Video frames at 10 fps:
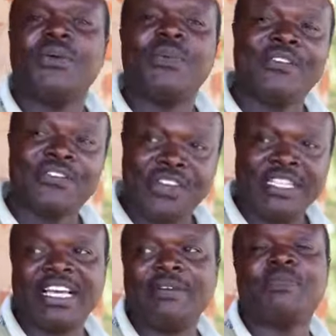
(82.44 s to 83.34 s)
We have 3
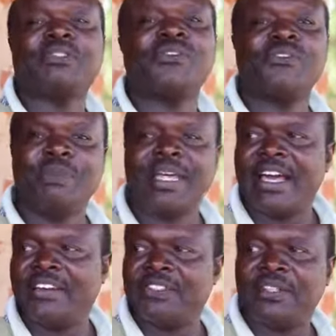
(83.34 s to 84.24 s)
types of
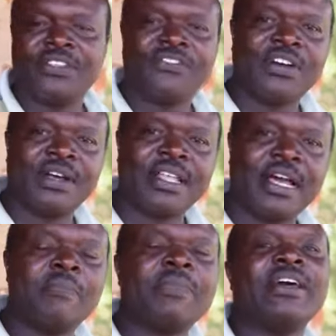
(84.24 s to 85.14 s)
beehives on
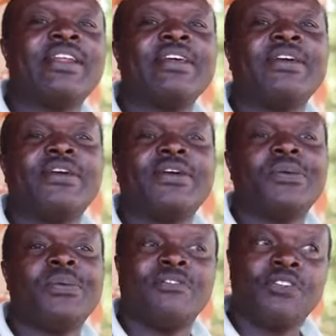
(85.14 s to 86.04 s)
the apiary.
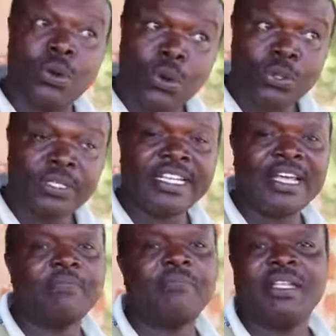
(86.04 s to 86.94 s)
We have the local
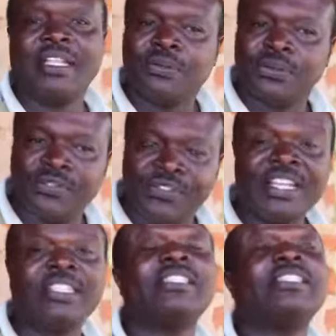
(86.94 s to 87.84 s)
type made out of
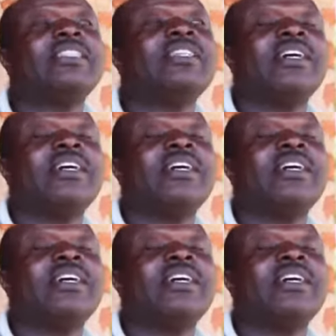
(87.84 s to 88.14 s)
reeds,